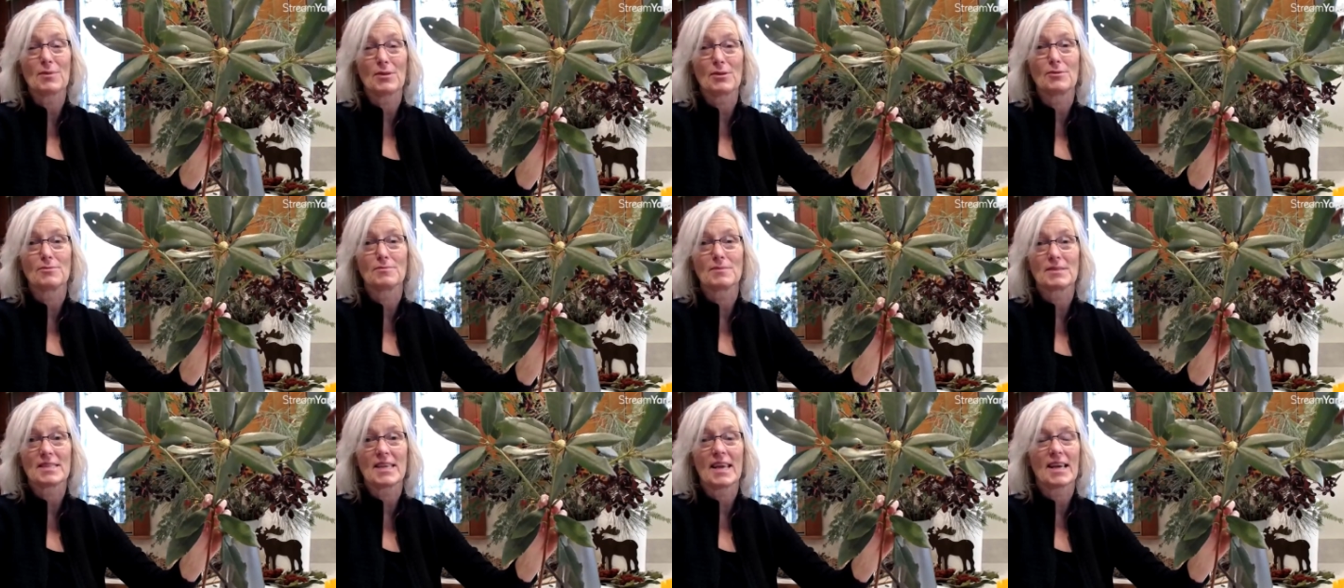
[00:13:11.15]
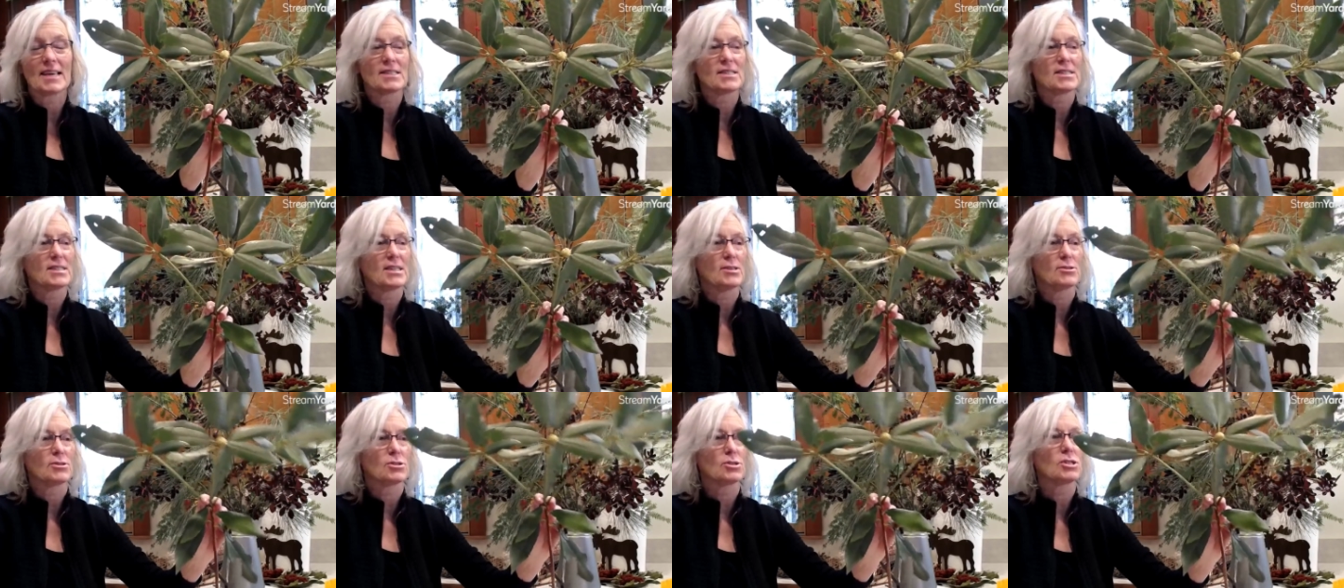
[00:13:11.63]
blooms
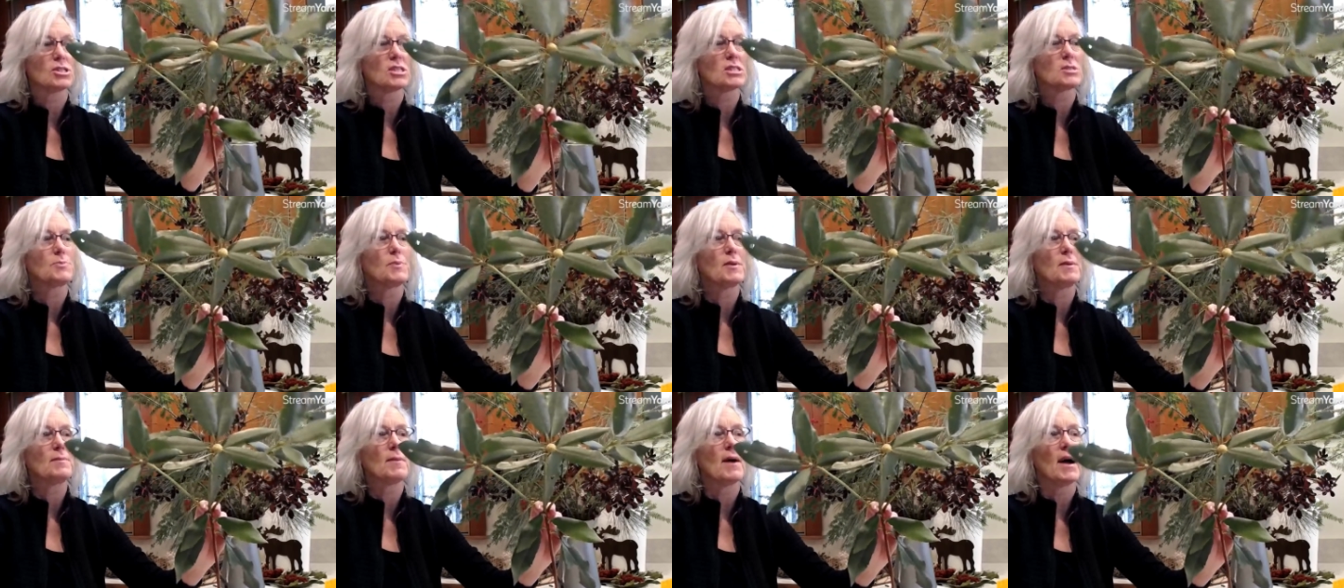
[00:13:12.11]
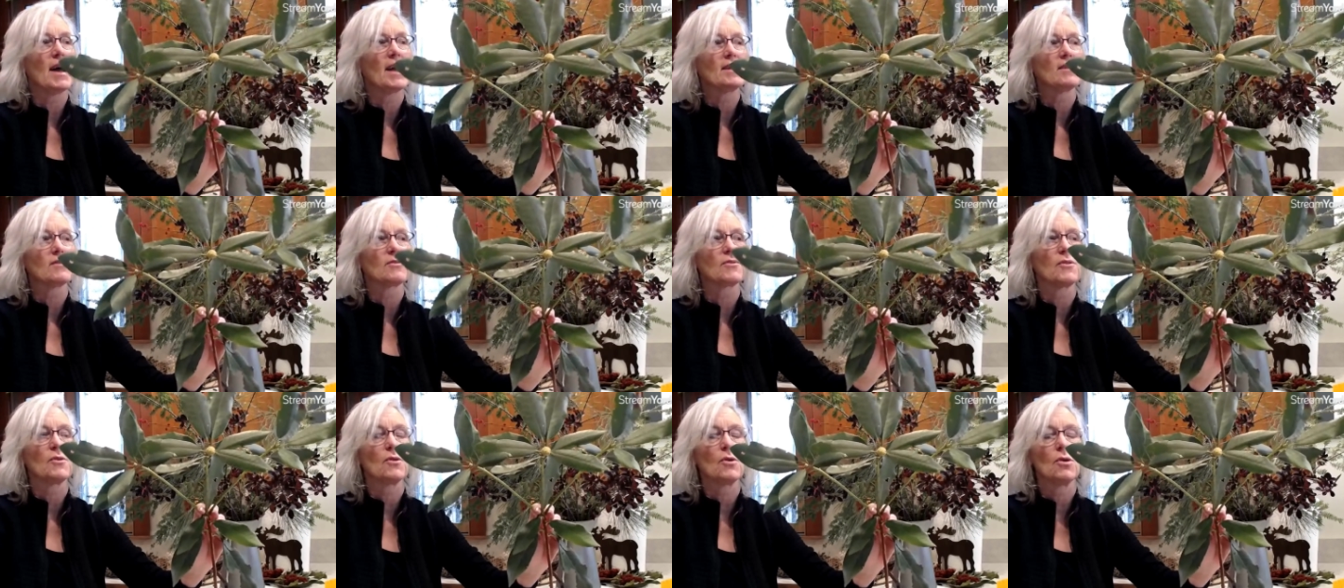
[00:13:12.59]
next year. So just be
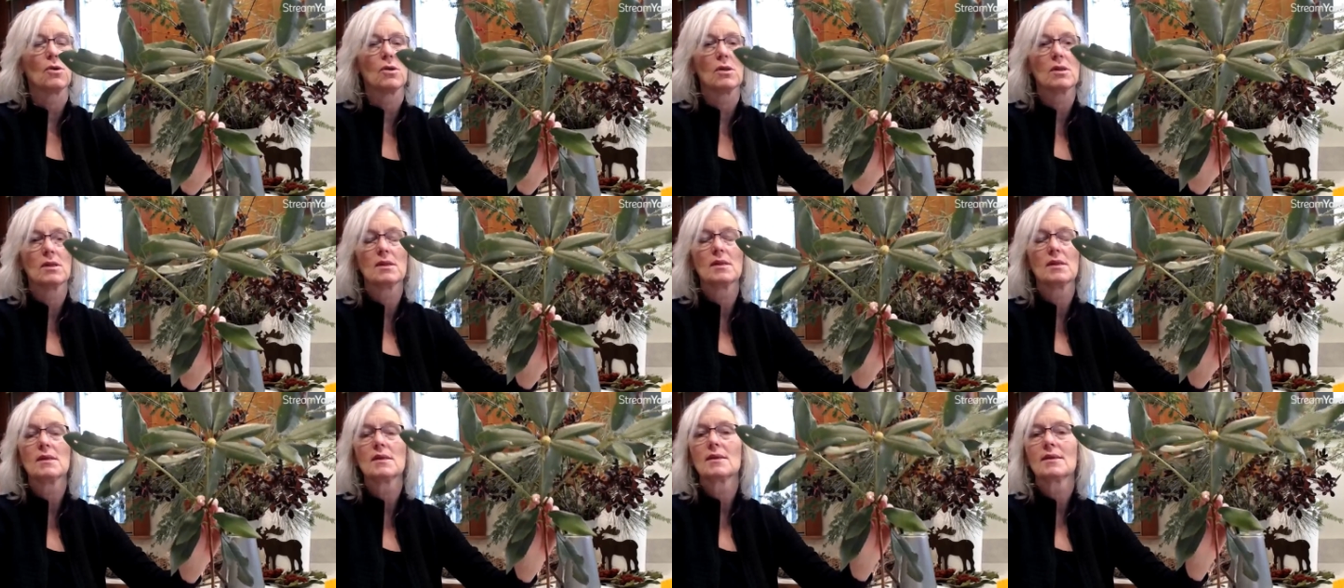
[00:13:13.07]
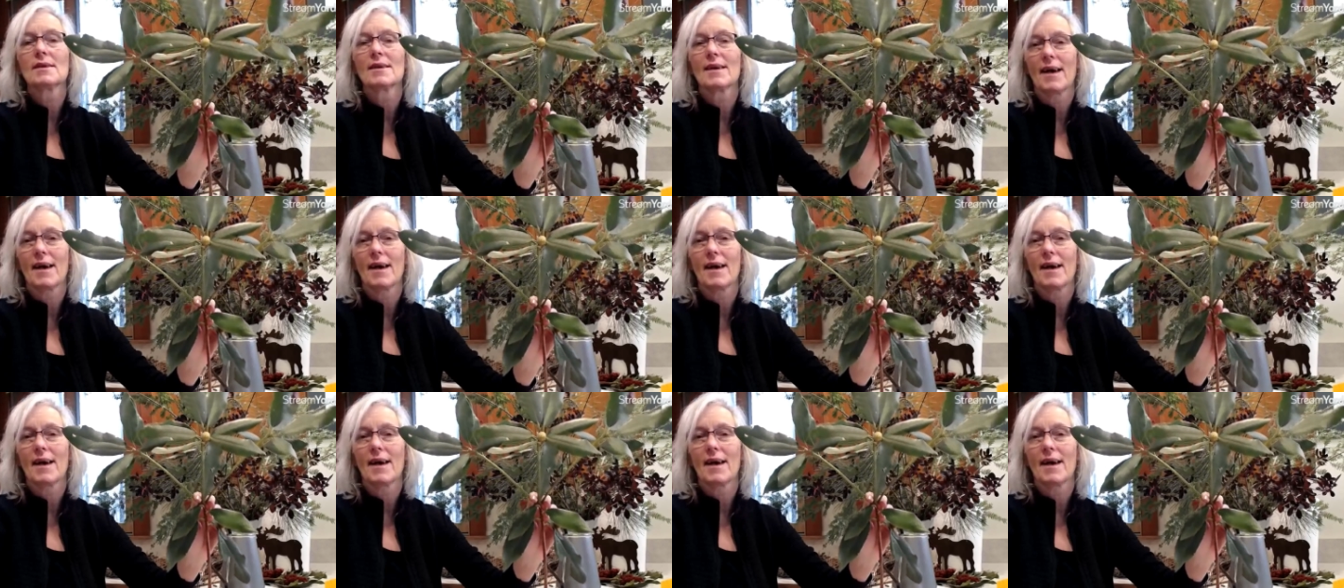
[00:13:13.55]
mindful